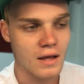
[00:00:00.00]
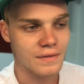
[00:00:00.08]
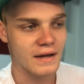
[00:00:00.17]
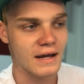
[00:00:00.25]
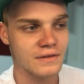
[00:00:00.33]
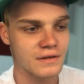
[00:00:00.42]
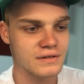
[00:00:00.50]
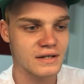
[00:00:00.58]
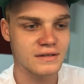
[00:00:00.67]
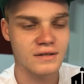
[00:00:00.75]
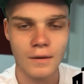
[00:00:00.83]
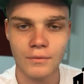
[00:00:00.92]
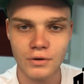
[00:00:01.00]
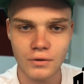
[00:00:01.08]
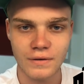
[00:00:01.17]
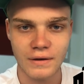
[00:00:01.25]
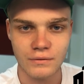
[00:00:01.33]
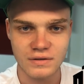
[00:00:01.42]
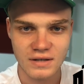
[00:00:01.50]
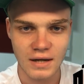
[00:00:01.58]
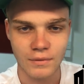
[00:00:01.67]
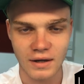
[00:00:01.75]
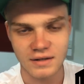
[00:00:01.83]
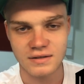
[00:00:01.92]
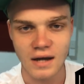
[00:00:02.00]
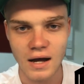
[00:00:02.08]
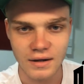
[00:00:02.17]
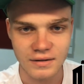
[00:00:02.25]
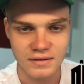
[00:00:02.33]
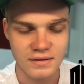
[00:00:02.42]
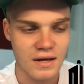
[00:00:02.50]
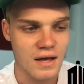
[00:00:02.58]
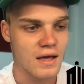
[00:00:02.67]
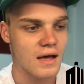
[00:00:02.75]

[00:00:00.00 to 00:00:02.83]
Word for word: they had the DW that was shaped like a TARDIS.